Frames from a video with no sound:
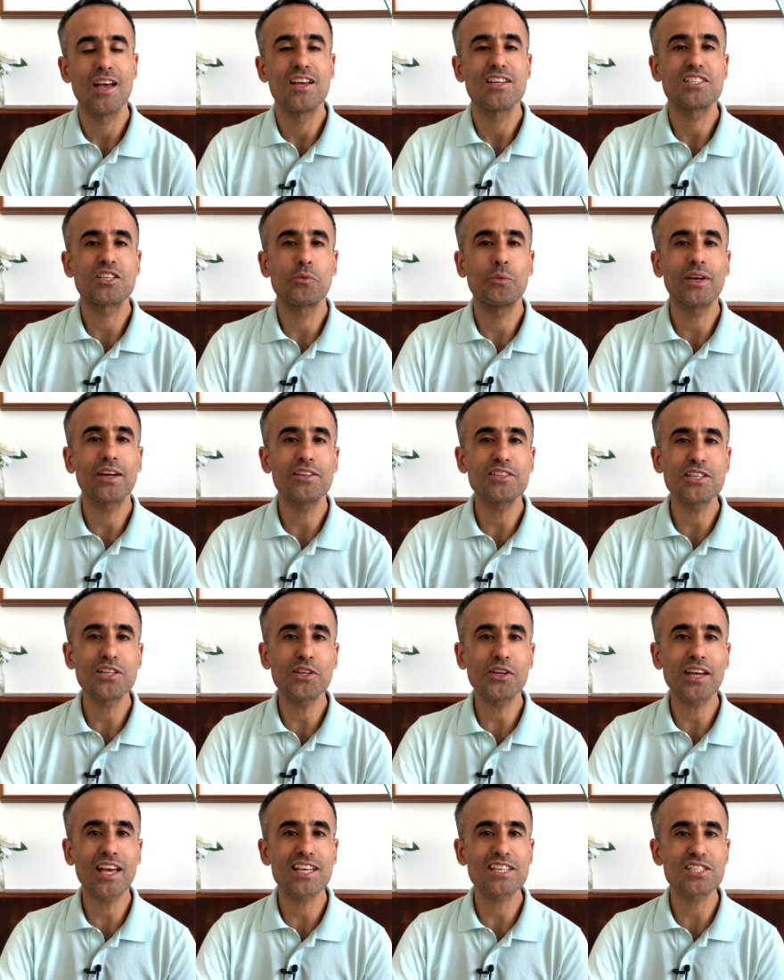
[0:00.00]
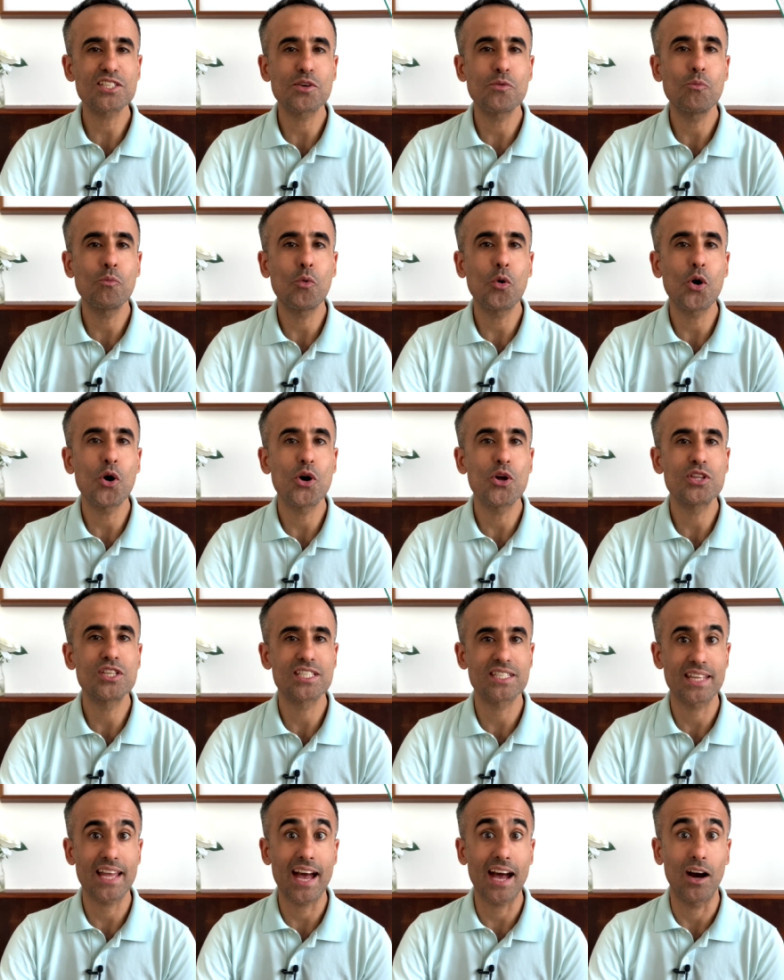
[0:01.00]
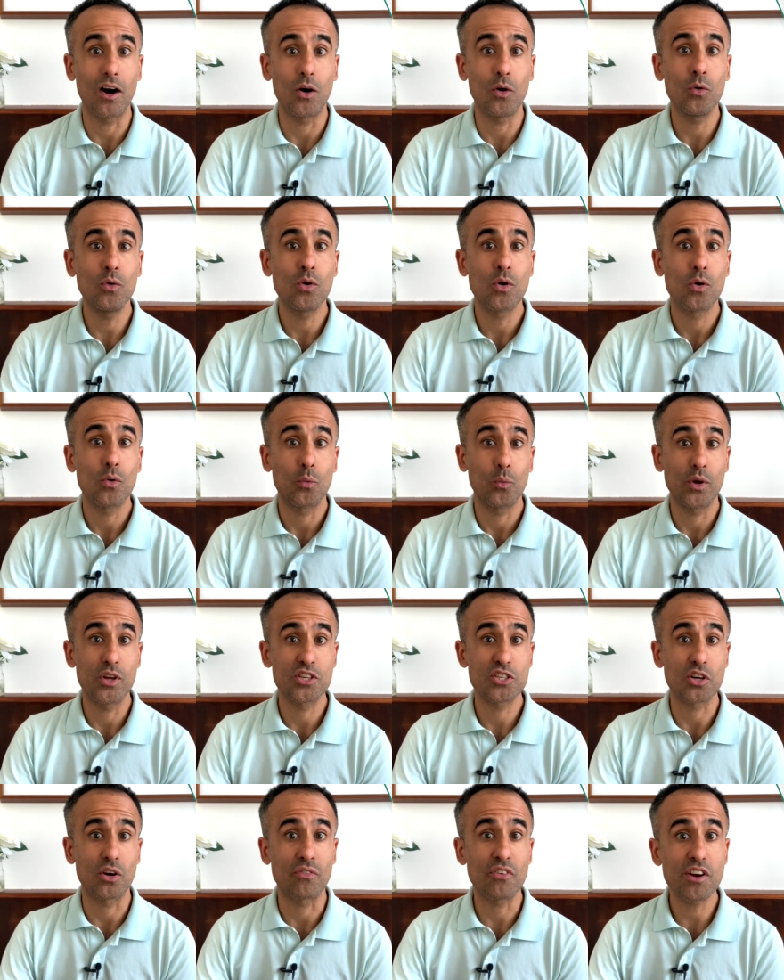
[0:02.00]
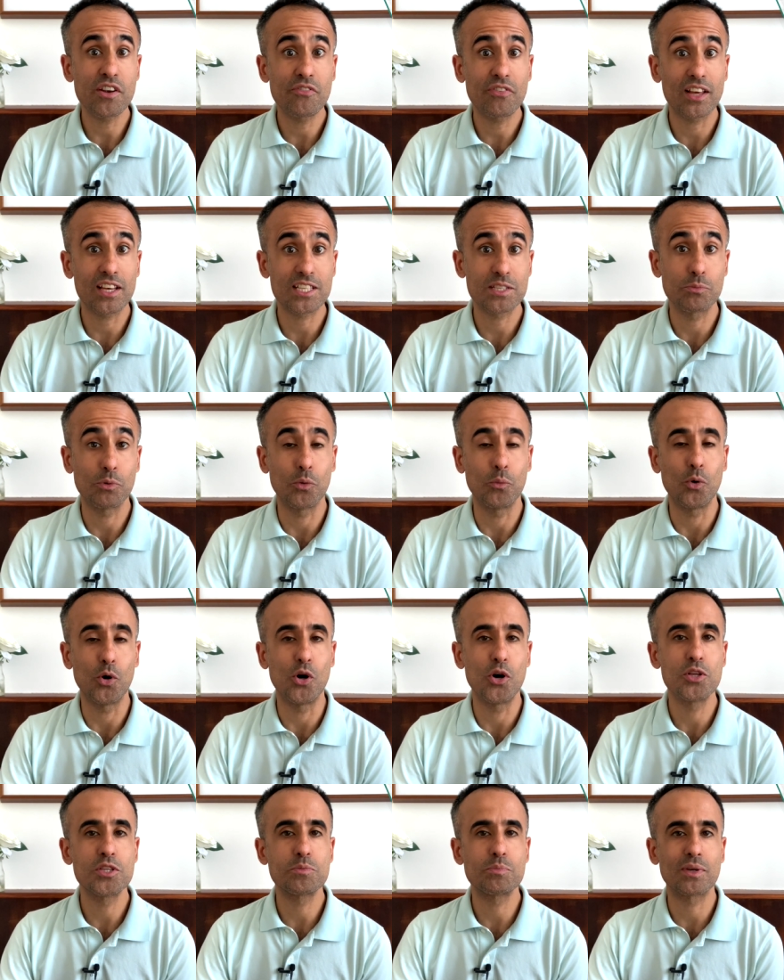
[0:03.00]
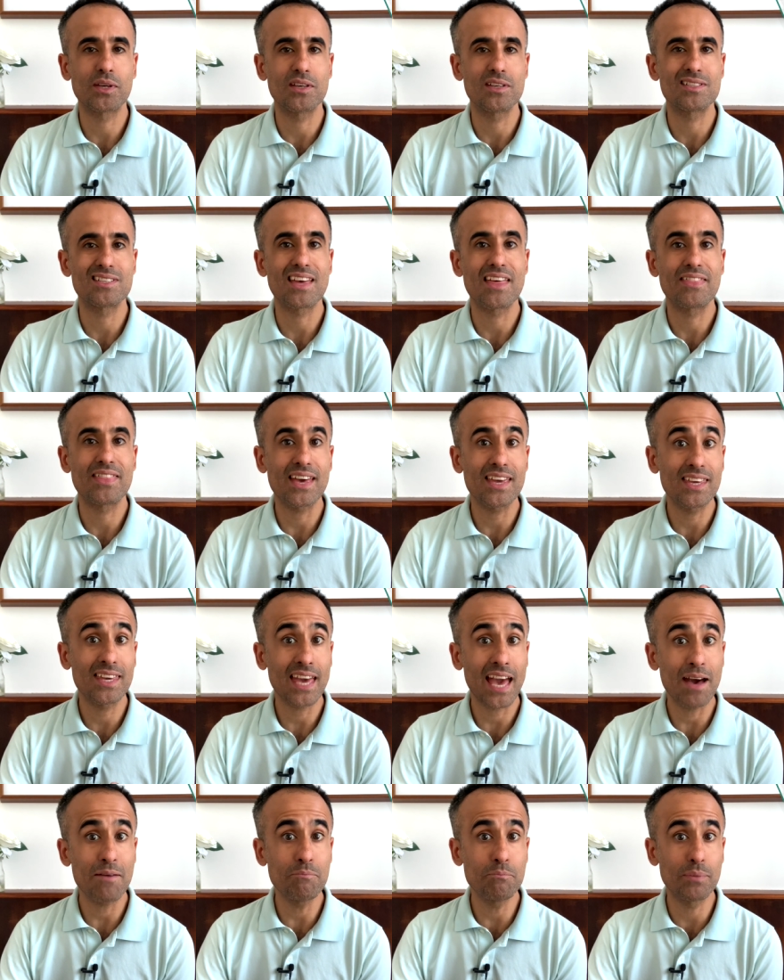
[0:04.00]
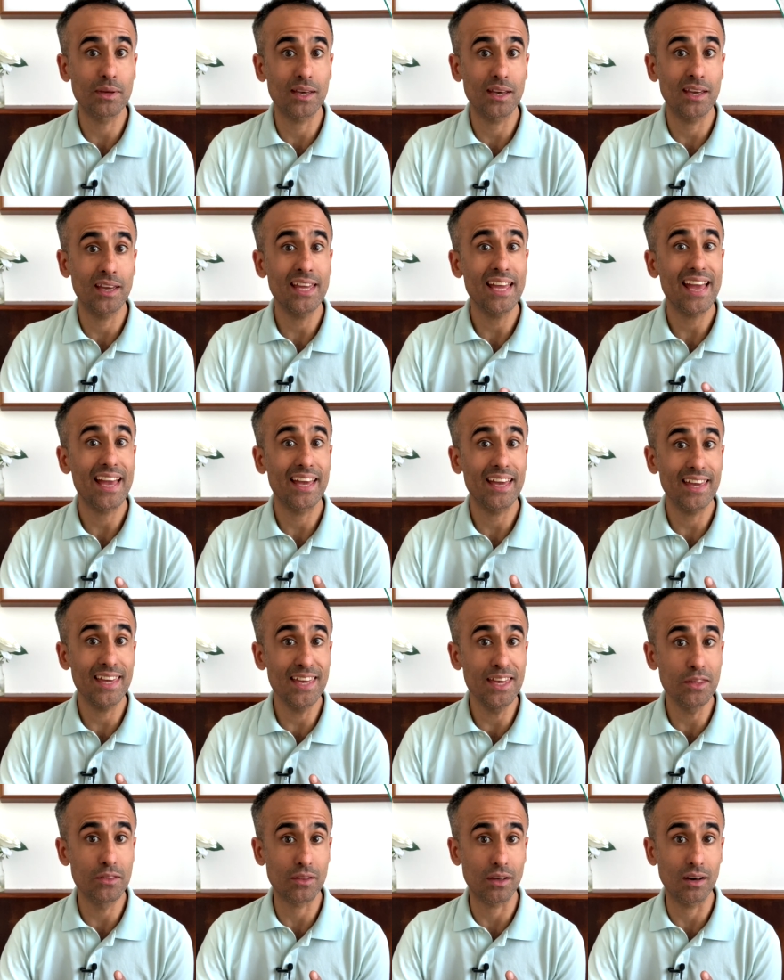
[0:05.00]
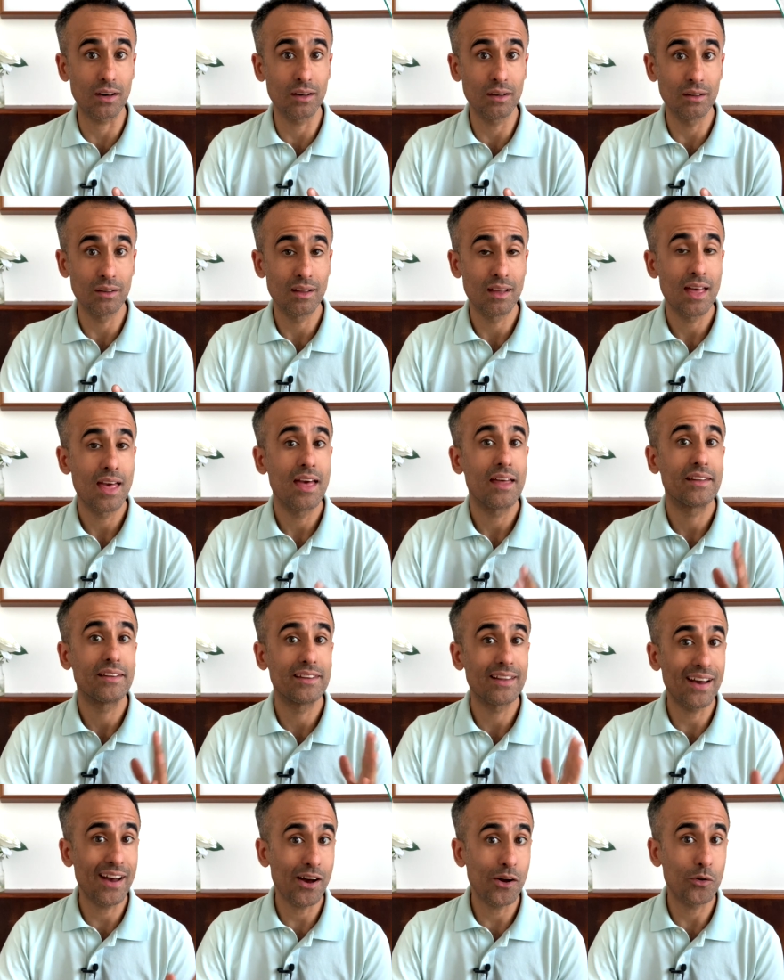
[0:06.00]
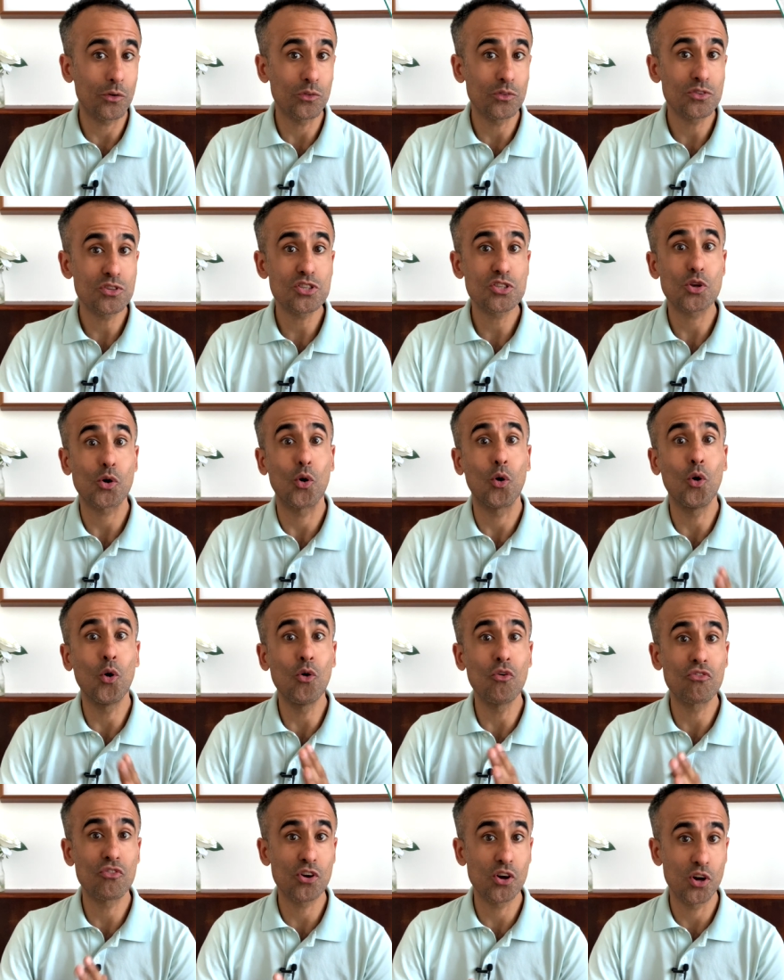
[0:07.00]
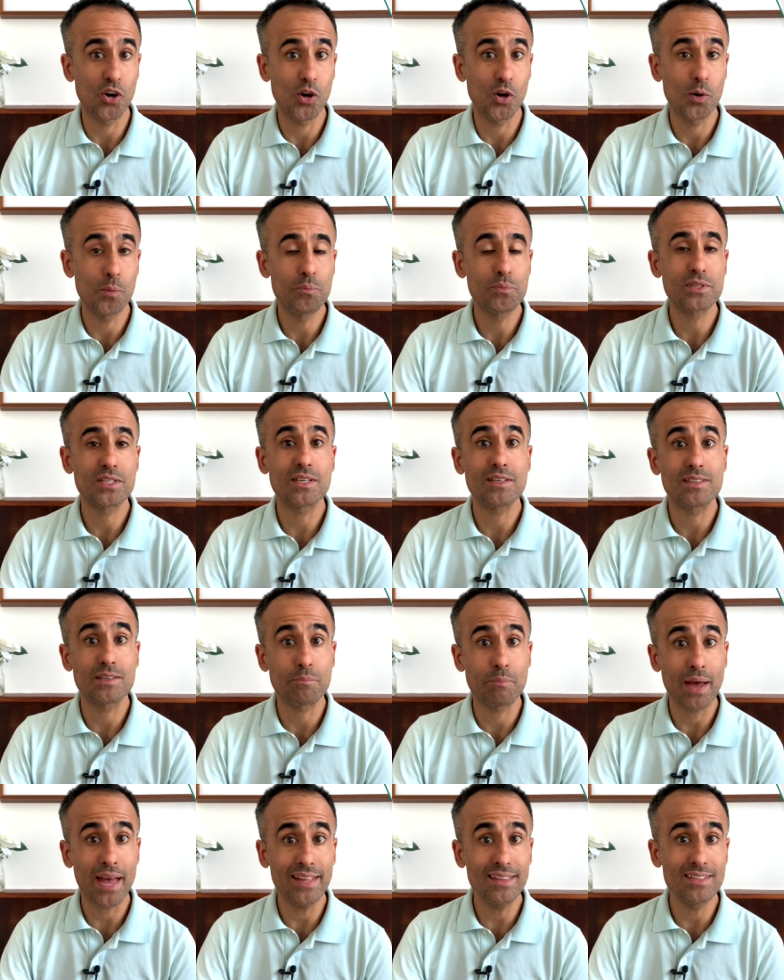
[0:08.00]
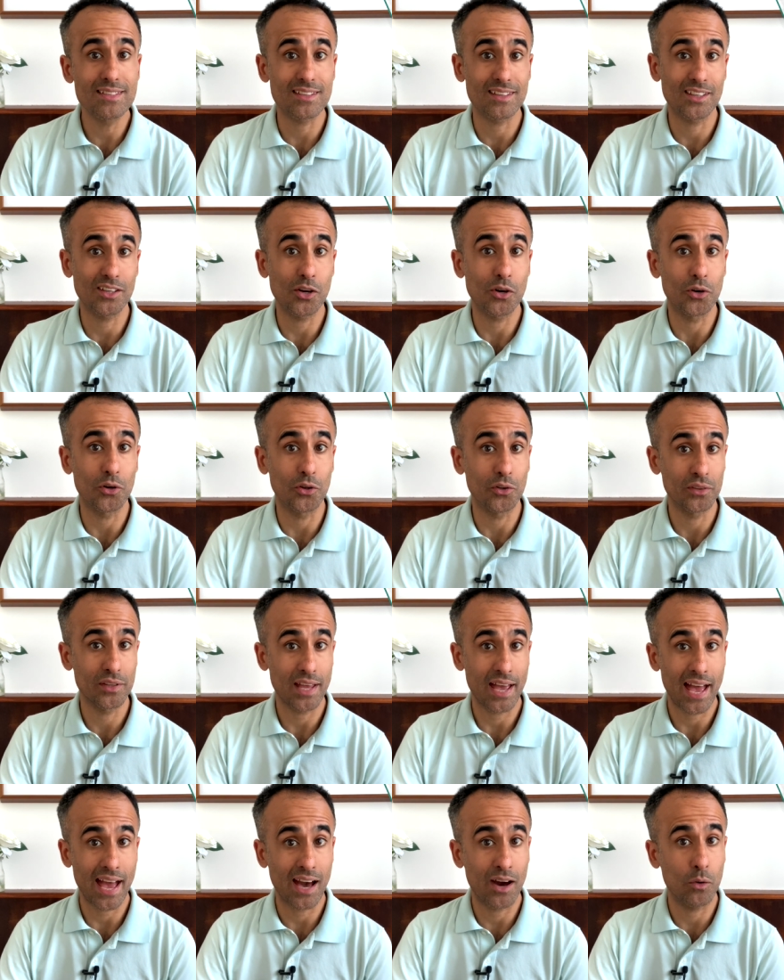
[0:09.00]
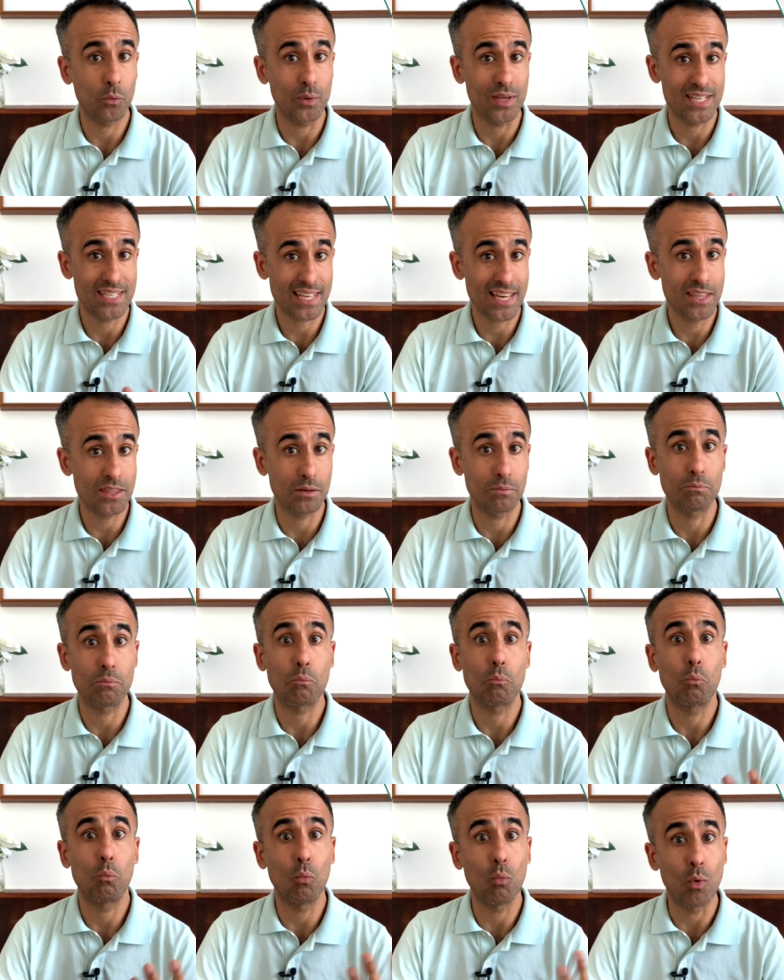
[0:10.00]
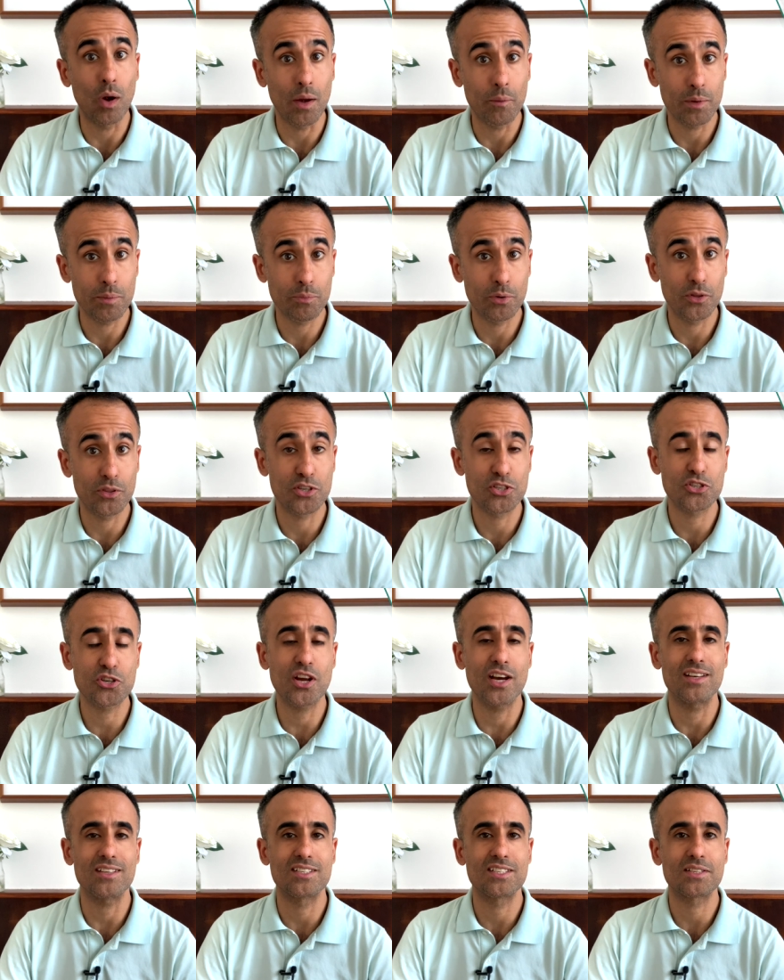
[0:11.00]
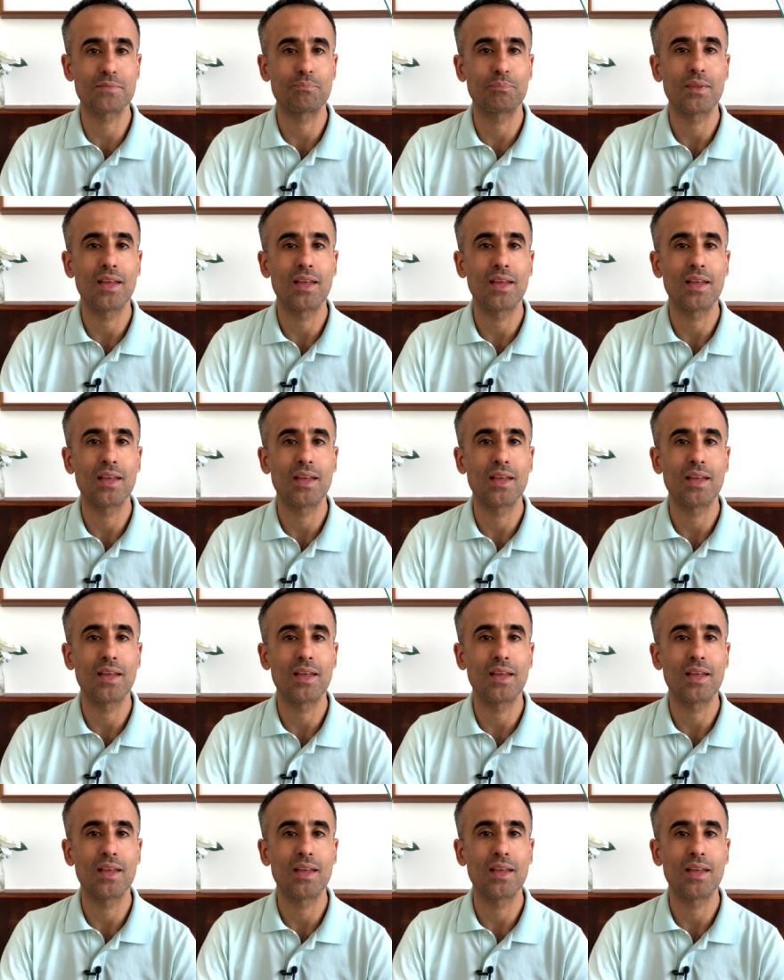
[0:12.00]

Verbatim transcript: So we're going to look at some words now, which are very flexible words because they can be either nouns or verbs depending on how we say them, where we put the stress.